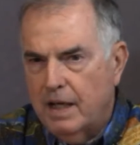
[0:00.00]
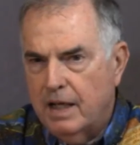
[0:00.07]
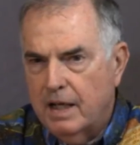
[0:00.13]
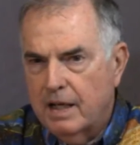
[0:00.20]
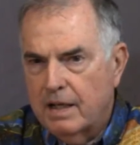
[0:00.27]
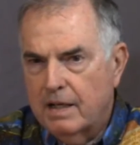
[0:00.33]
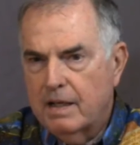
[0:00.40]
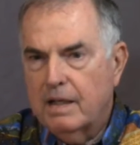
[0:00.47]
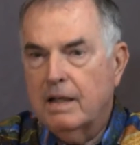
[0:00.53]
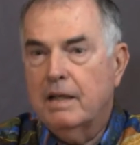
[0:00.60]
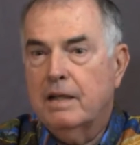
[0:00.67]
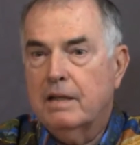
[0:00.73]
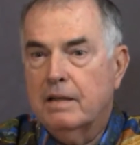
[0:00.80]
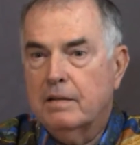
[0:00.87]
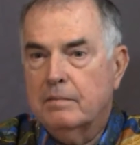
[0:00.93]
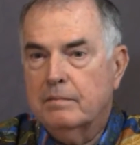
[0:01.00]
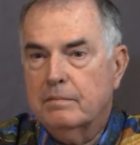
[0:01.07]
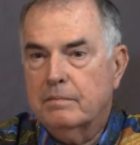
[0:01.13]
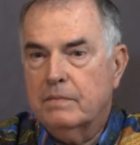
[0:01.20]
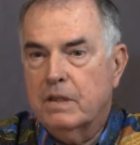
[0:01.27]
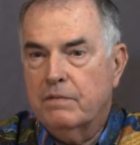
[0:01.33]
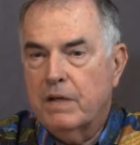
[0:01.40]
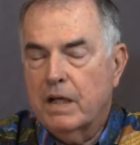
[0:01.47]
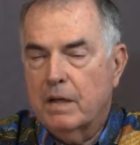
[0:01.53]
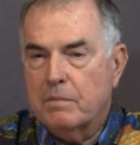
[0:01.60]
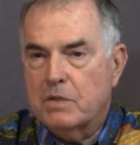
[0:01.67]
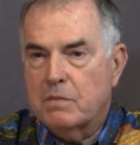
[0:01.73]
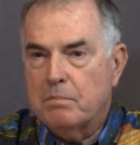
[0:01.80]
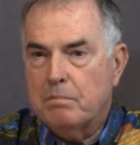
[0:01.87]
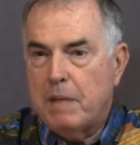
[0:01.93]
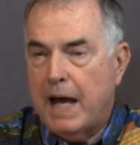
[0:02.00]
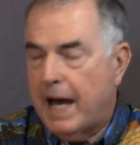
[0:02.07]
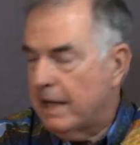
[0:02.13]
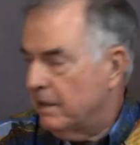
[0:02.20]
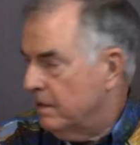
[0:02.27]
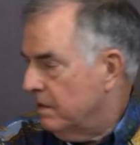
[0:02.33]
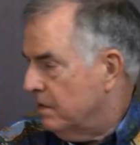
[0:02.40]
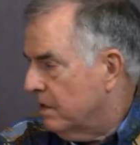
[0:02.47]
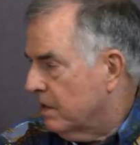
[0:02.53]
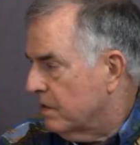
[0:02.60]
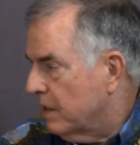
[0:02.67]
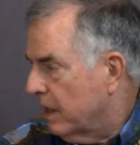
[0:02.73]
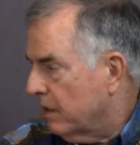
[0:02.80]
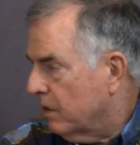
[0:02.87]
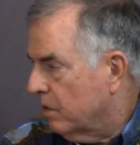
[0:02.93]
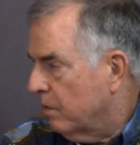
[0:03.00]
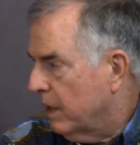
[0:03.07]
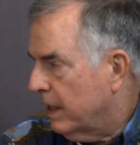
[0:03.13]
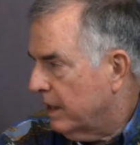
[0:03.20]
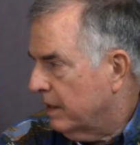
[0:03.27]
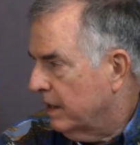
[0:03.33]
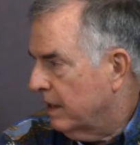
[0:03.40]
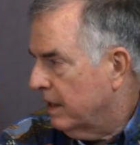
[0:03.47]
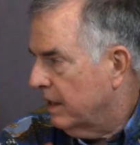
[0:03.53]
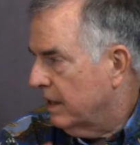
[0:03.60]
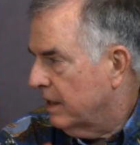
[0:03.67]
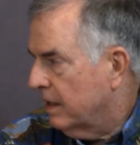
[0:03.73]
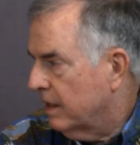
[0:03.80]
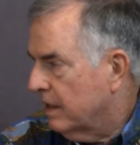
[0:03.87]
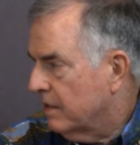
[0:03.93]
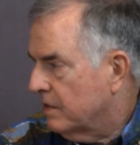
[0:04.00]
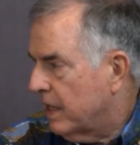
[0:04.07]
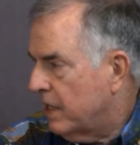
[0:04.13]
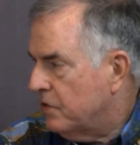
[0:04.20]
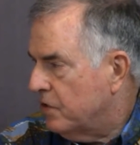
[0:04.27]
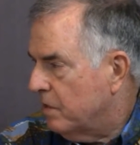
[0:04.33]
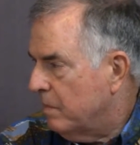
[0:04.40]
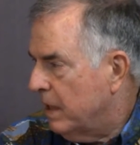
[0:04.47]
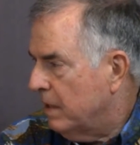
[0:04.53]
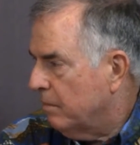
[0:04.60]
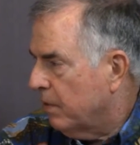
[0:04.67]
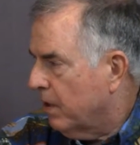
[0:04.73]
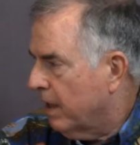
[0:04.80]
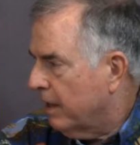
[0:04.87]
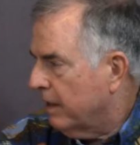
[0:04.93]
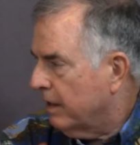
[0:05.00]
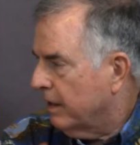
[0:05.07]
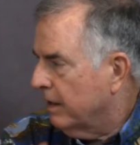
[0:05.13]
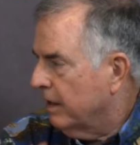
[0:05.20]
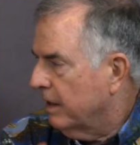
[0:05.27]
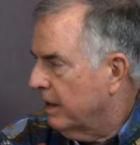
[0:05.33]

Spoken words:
and develops patents, is that correct? Is that your main product?